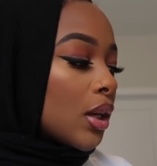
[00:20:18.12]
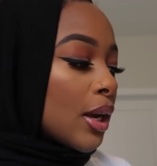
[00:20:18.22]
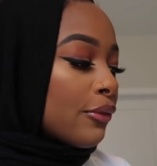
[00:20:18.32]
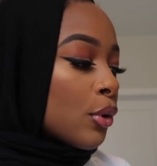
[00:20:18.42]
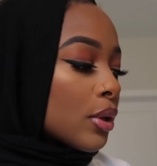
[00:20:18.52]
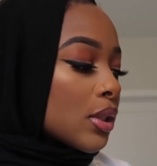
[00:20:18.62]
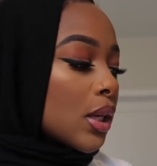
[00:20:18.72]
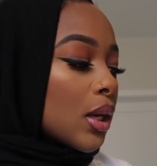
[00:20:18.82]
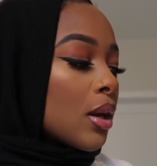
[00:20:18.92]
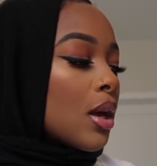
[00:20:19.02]
good at
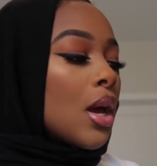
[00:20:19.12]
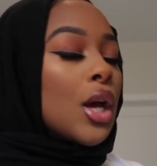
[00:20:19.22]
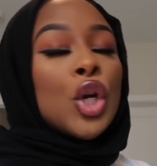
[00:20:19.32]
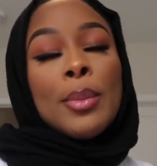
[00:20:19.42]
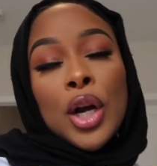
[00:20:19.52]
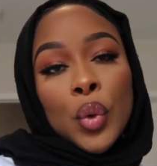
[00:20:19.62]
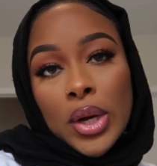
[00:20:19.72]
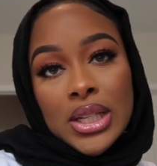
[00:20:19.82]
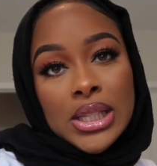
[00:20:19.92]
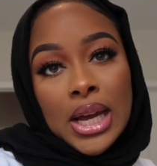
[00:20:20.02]
focusing no matter
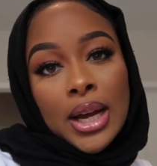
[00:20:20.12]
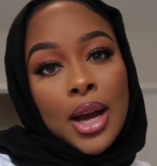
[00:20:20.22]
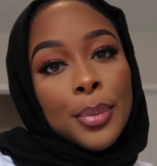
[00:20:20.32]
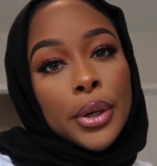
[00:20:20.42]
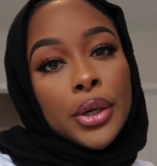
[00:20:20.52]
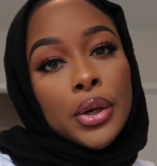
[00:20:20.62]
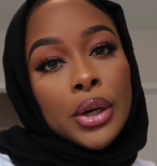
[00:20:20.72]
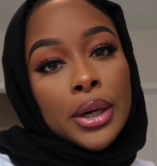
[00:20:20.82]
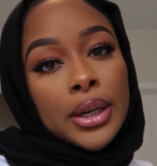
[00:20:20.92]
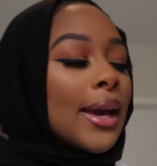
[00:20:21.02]
what setting i put it
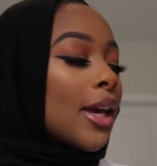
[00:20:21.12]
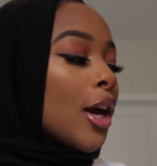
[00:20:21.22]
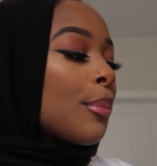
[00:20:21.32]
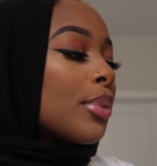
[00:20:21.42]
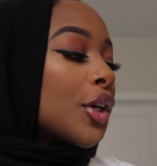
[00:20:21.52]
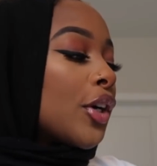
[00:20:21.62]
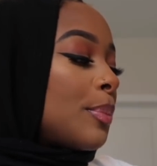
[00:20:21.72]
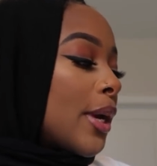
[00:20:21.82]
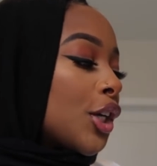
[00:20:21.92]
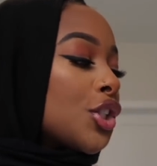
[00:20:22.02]
on i get a blurry
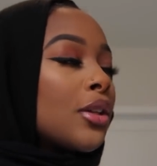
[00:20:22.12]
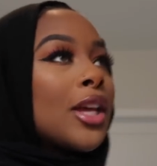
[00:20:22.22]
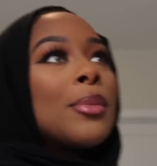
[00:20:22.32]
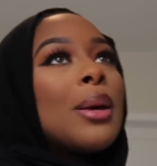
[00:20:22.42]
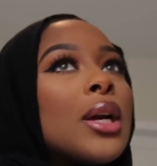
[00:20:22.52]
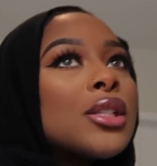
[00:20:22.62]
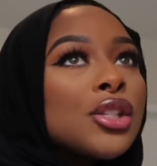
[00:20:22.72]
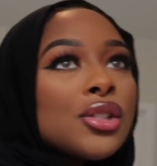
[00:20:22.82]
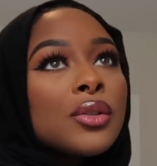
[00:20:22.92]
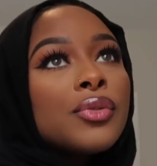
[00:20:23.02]
picture like me and my
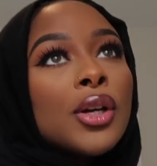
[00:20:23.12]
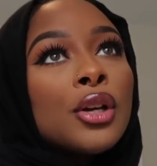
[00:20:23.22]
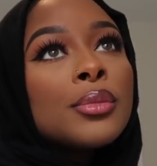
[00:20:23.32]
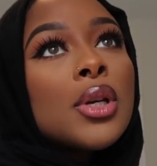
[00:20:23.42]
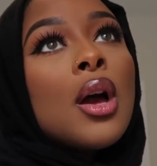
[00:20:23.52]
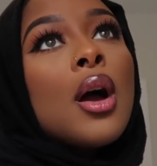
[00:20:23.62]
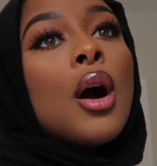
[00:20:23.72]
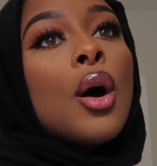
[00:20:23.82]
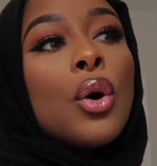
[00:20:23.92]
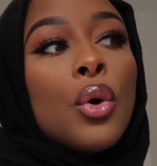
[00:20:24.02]
sister filmed
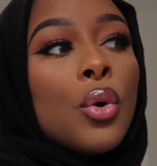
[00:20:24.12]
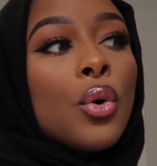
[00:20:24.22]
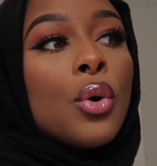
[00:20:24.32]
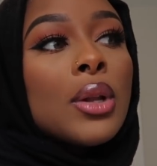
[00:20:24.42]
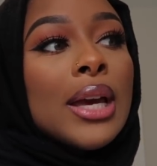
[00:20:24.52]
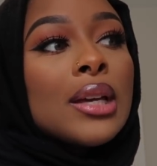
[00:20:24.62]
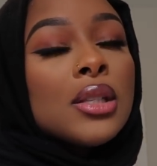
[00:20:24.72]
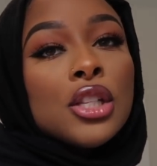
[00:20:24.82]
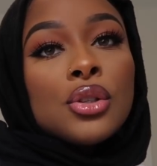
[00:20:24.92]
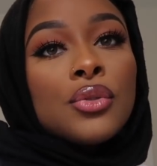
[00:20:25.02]
a whole like
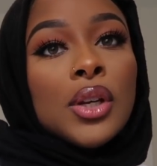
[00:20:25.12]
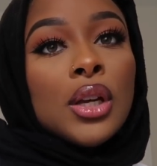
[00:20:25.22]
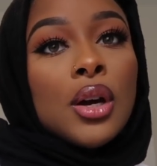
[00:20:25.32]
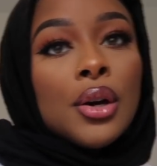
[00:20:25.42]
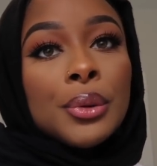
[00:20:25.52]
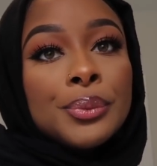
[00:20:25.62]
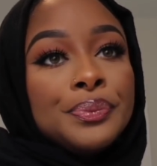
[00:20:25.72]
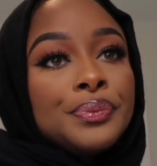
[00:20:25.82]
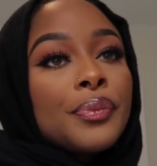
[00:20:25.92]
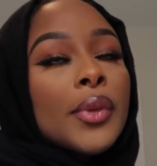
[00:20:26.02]
sister video
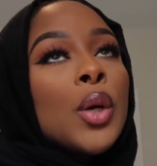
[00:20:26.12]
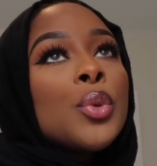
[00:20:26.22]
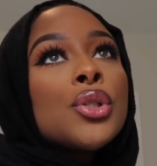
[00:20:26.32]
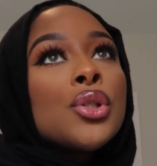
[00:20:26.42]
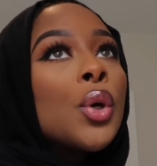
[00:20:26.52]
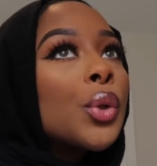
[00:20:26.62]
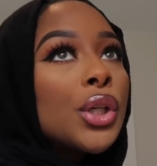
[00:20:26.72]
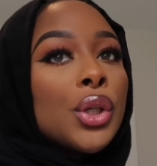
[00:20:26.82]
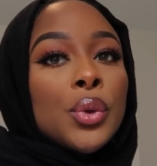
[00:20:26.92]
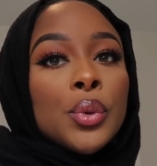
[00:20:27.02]
it was so
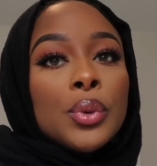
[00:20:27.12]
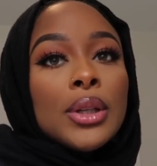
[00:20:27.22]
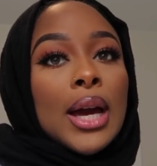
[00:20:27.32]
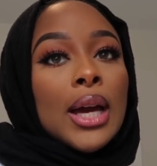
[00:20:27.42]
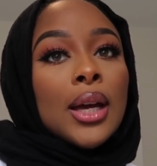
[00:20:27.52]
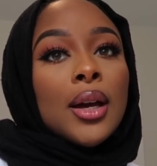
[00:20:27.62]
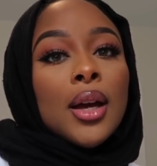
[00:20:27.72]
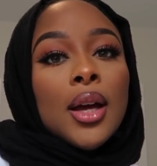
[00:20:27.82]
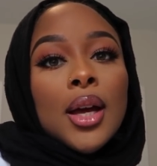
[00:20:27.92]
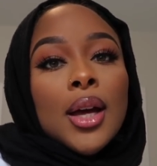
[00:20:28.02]
cute like